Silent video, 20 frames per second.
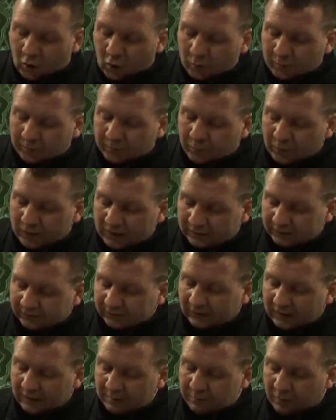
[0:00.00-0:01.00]
or
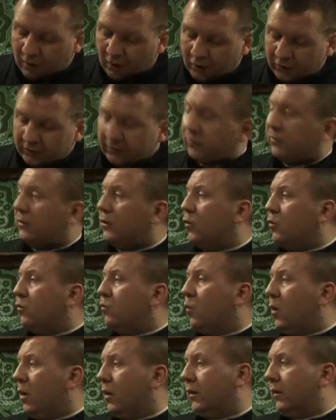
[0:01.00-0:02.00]
pacing about as
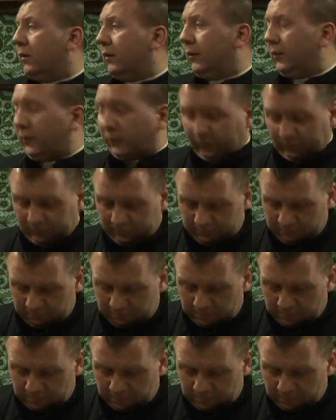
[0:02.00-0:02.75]
lone workers.